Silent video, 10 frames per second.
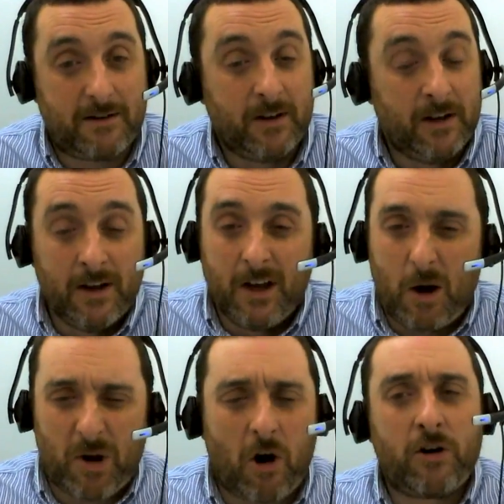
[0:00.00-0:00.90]
And
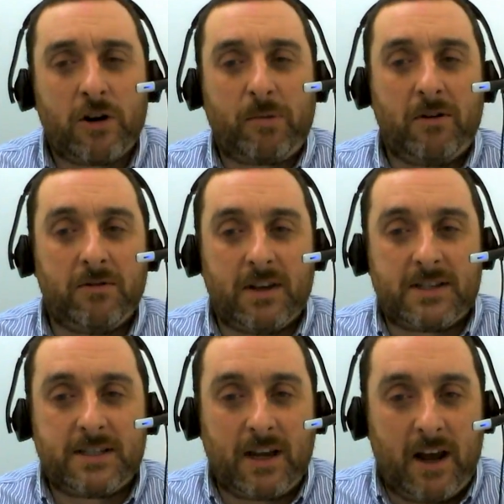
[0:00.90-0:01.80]
we heard about
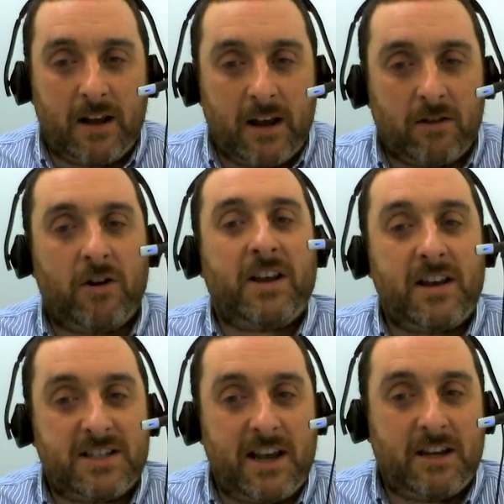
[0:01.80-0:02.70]
this Learning
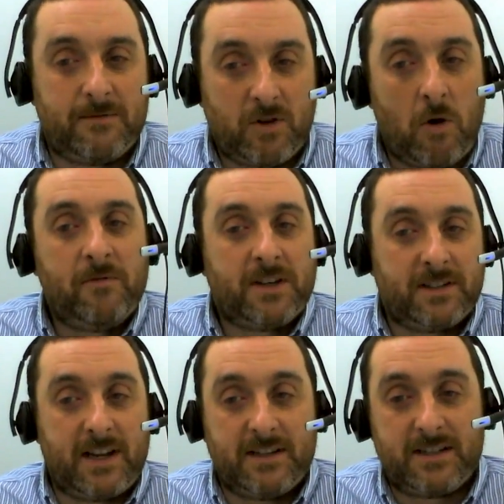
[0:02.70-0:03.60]
Executive
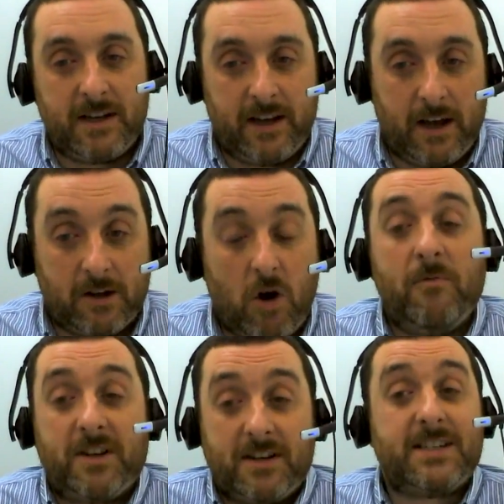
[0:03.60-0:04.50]

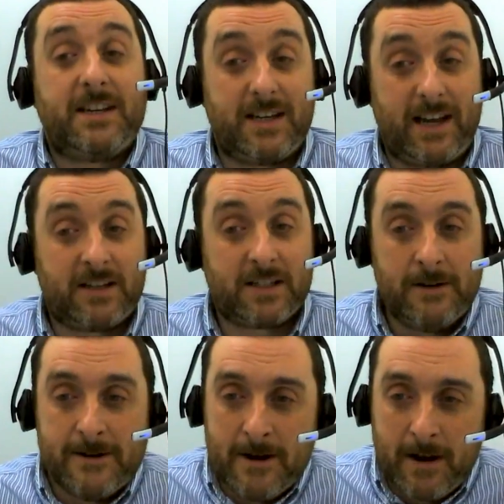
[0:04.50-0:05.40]
Confidence Index,
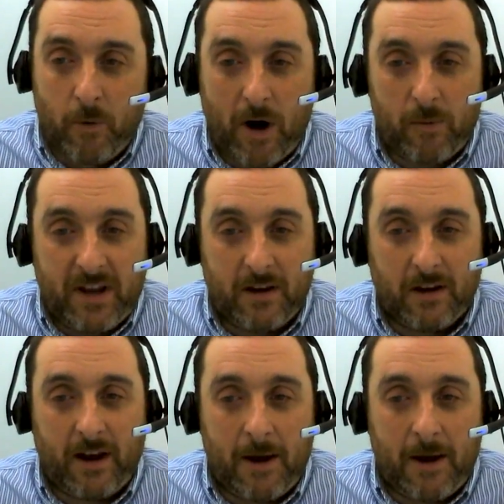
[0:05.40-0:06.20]
where we